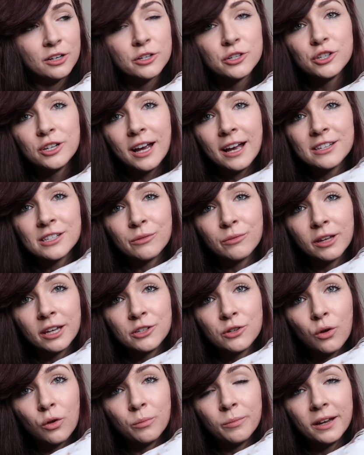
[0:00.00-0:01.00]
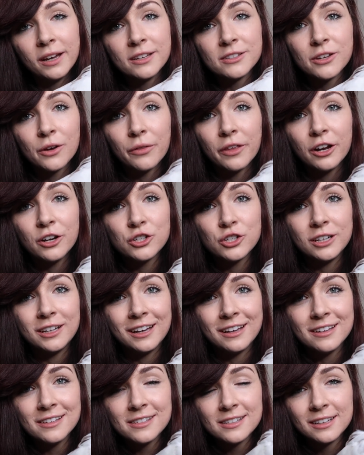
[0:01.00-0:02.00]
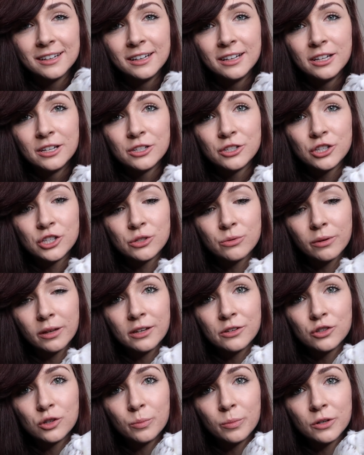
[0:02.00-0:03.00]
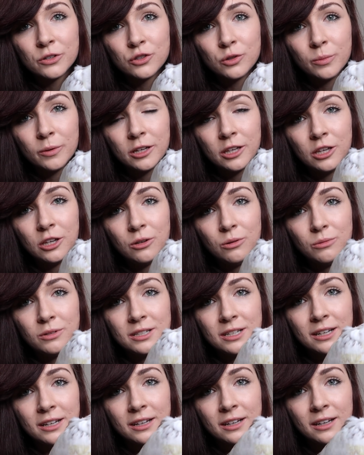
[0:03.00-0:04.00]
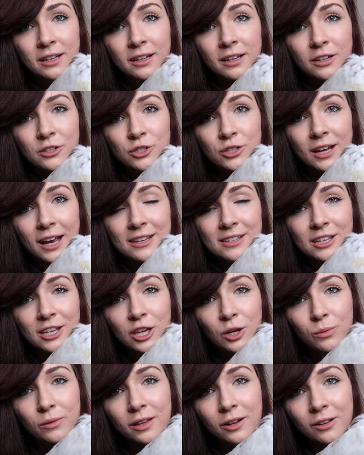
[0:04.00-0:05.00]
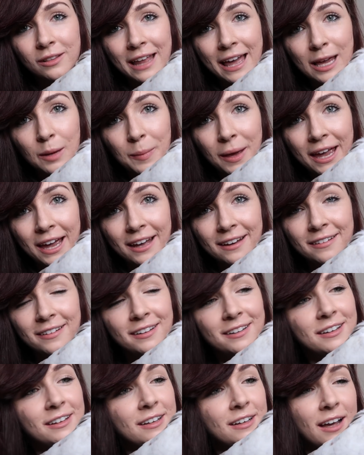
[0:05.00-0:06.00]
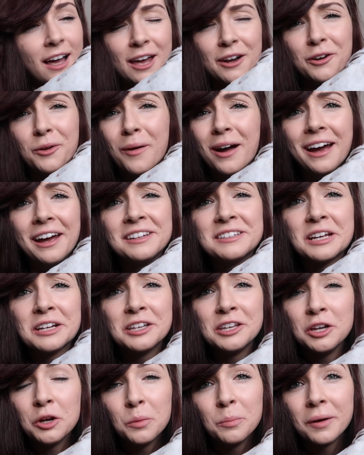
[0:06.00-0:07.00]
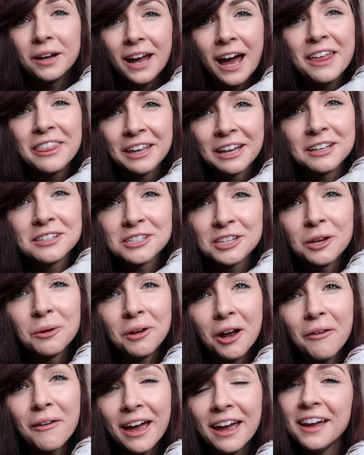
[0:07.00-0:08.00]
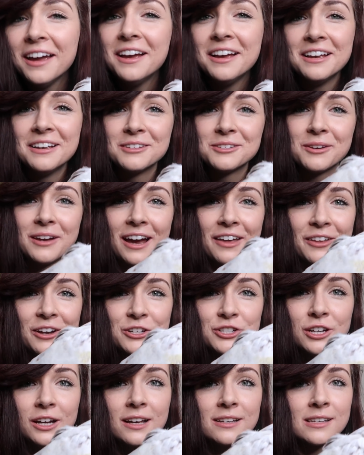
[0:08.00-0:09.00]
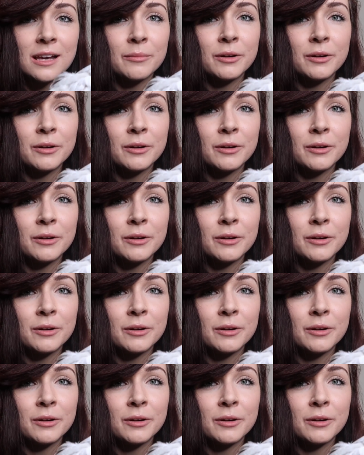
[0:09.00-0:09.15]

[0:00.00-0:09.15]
She hasn't really told me. So there she is. She's really super cute. And she has a cute little leg band. I don't know why I said cute, but I think it's cute, okay? So yeah, there she is.